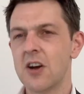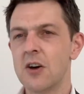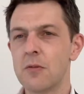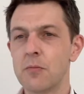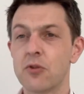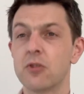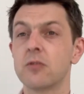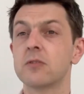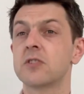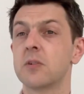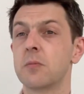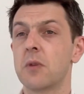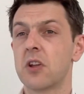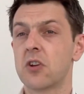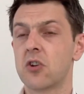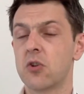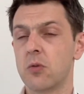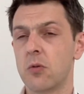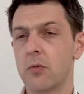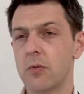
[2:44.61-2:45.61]
but ultimately
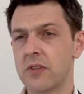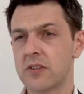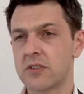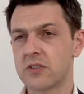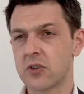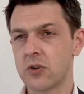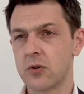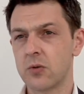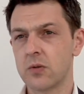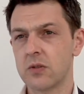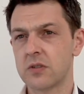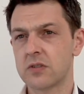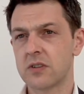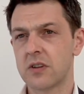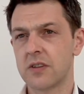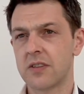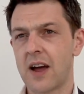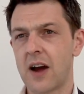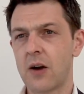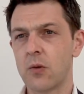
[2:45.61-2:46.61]
come up with tools
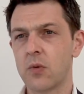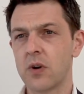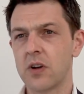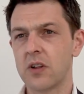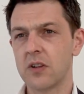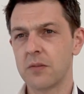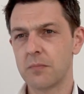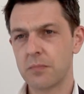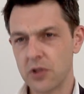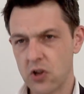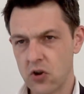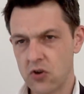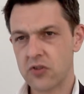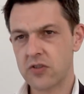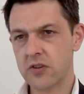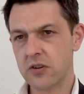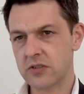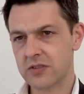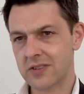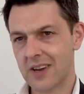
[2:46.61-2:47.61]
that will plug
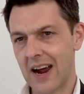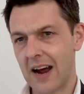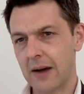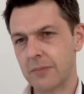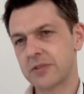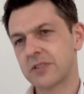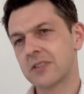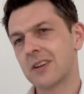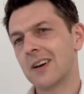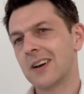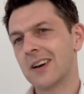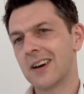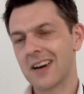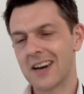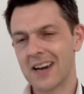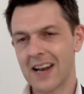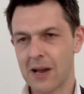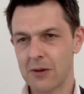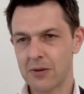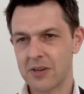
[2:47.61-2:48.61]
those gaps
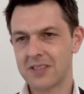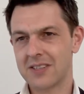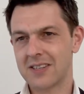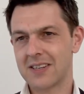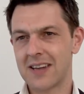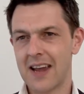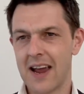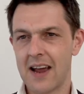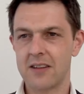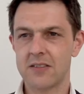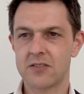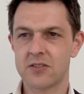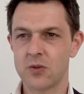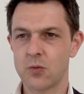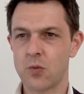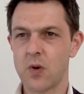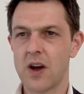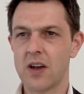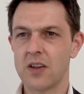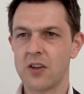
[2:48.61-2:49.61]
and allow you to get to
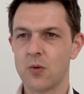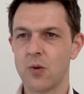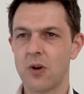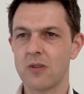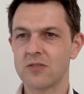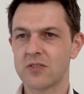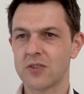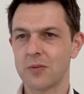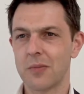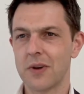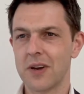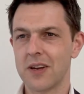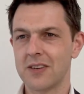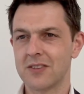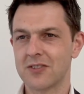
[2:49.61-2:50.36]
where you want to be.